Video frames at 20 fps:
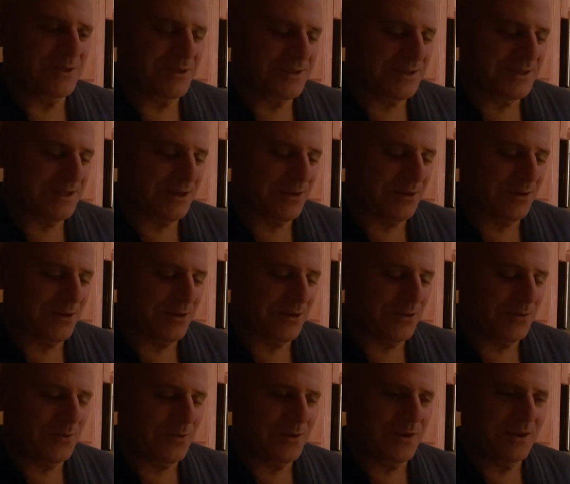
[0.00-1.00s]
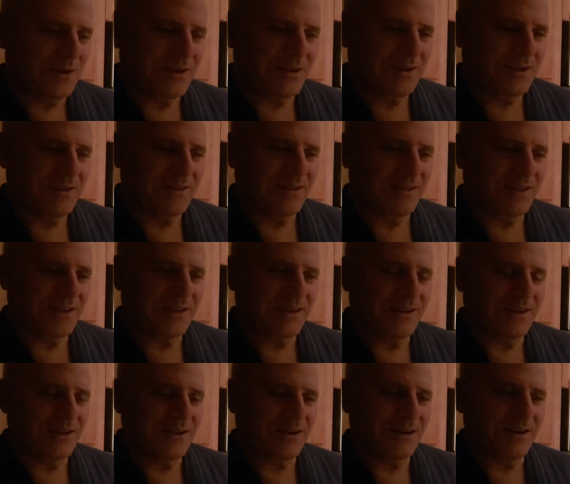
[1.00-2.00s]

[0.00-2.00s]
tell you the